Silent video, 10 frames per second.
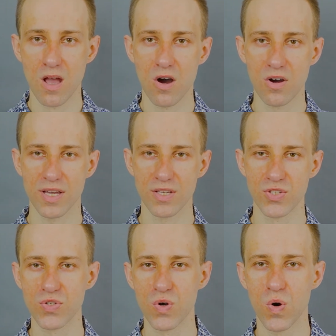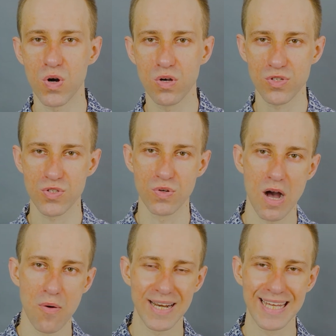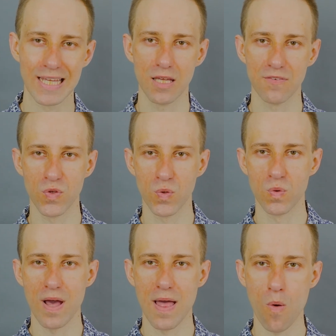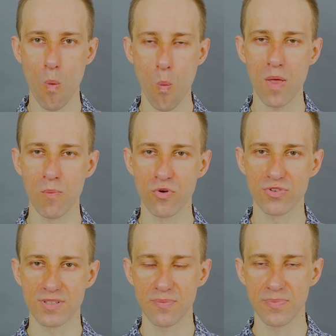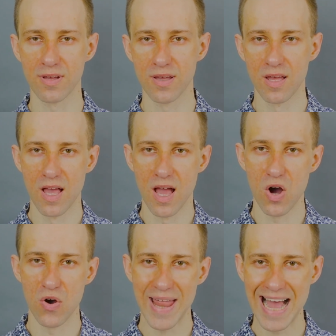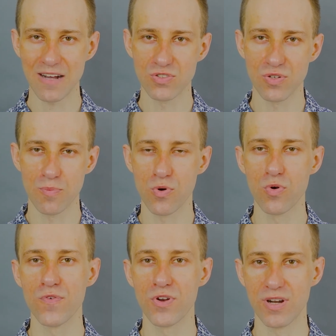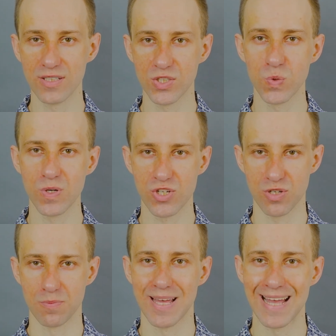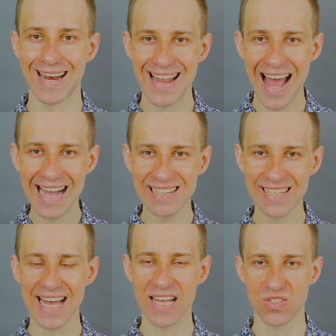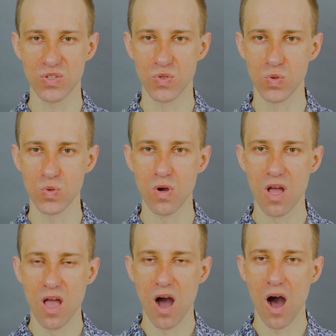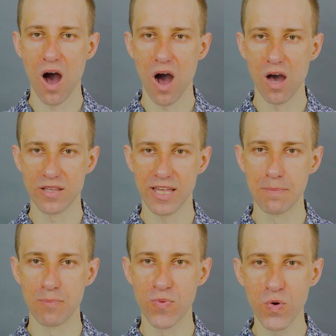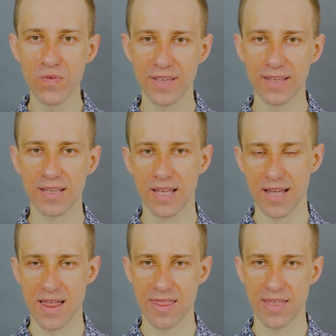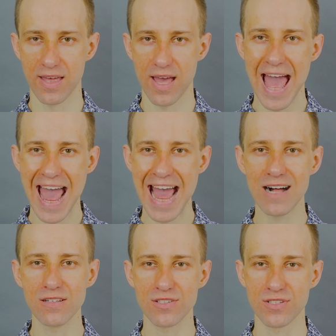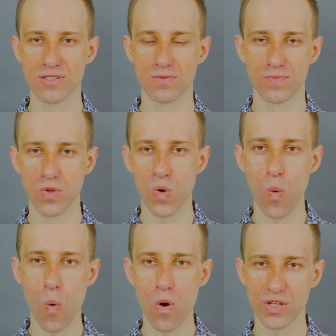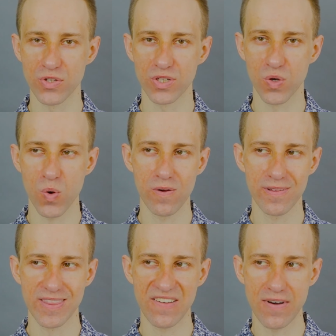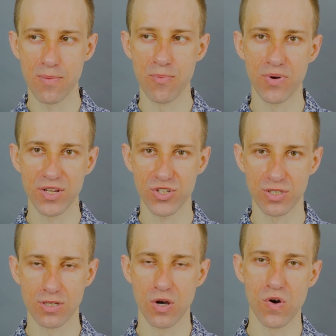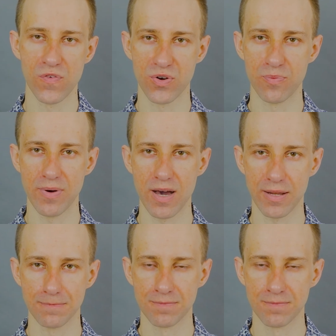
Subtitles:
Okay, so also I want to give you one more tip on how to improve your intuition, and it actually has to do on improving the health, or you can call it the vibration of your body.